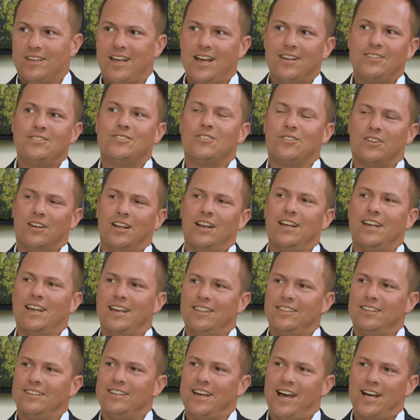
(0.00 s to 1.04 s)
yes, they're going to
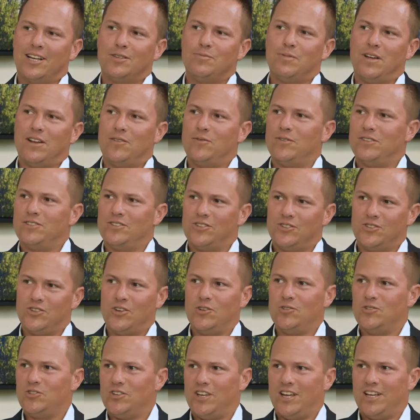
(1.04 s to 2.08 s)
get the tax benefits
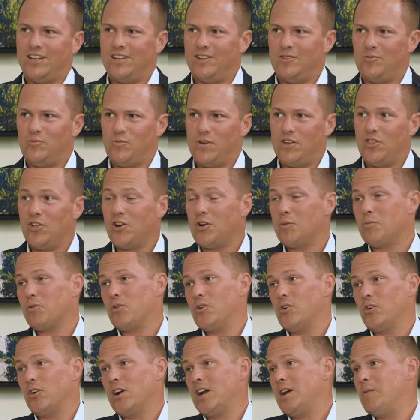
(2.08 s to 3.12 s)
associated with our
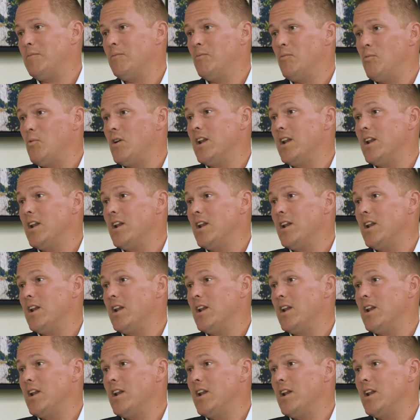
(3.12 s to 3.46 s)
program,